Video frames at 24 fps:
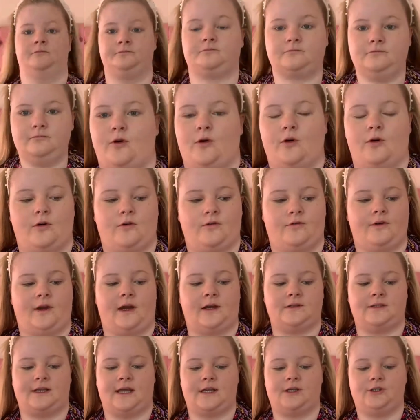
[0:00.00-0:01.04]
For
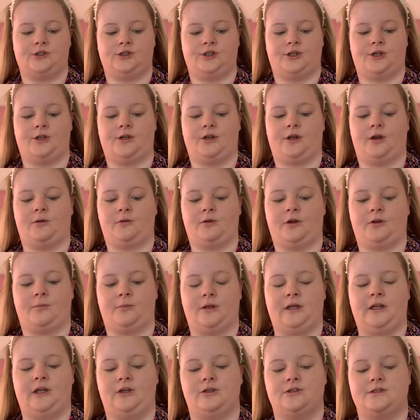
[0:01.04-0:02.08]
foundation, I'm going to be
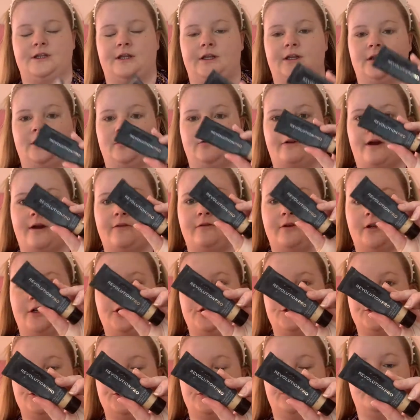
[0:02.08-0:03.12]
using the
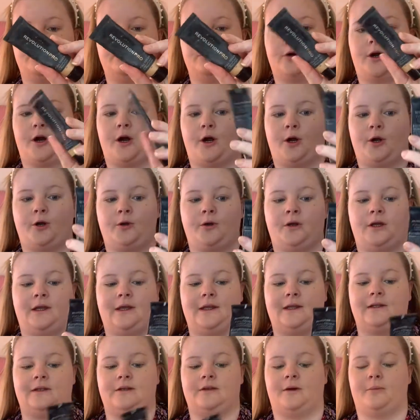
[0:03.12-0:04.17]
Revolution Pro
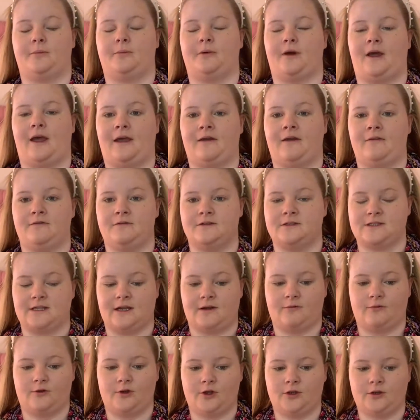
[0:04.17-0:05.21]
in number
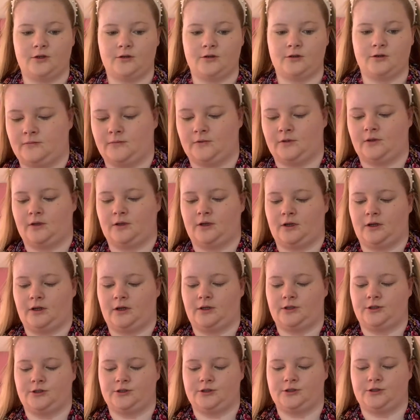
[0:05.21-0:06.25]
F7.
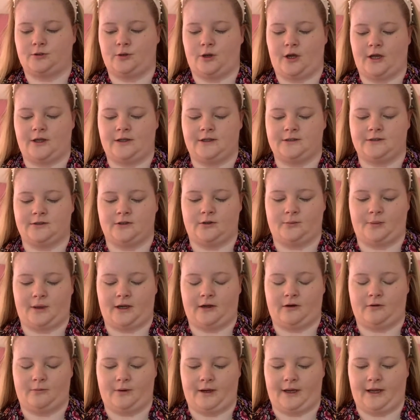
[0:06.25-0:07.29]
I'll just squirt this on the back
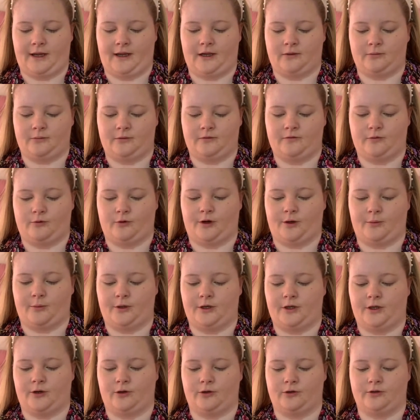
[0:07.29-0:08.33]
of my hand before I put
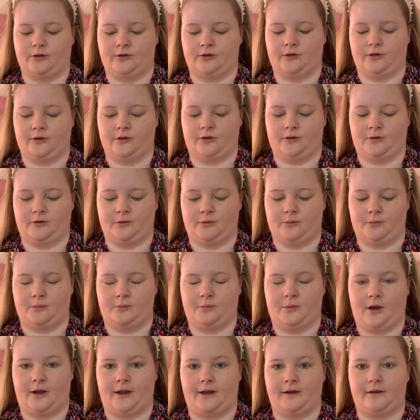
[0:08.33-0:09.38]
it onto
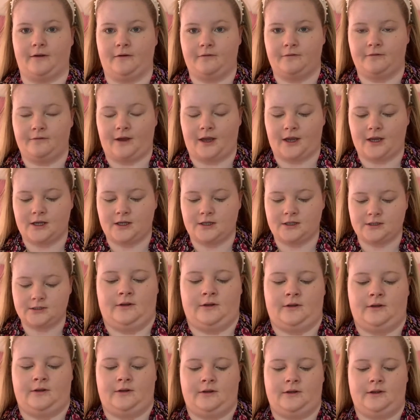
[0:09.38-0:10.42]
my face.
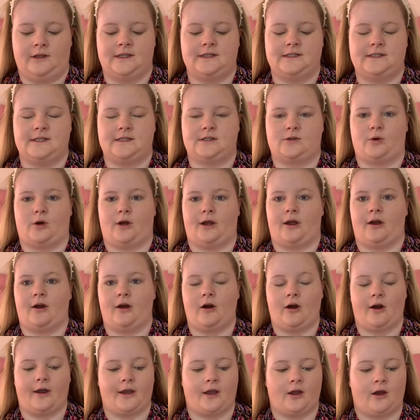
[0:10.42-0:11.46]
This is quite a
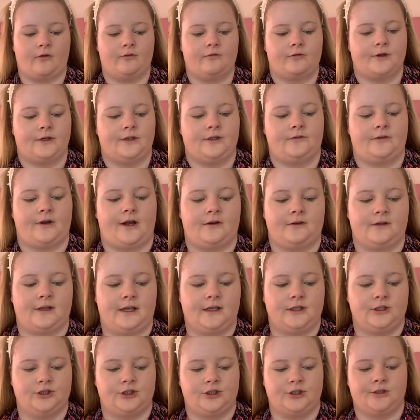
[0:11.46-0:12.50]
high coverage
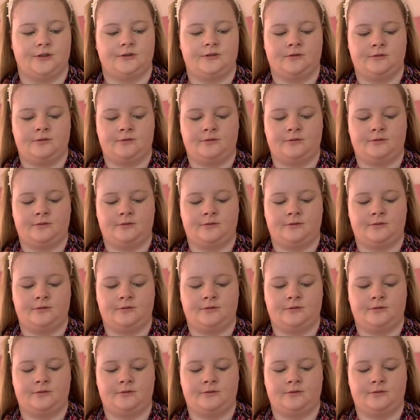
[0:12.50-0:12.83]
foundation,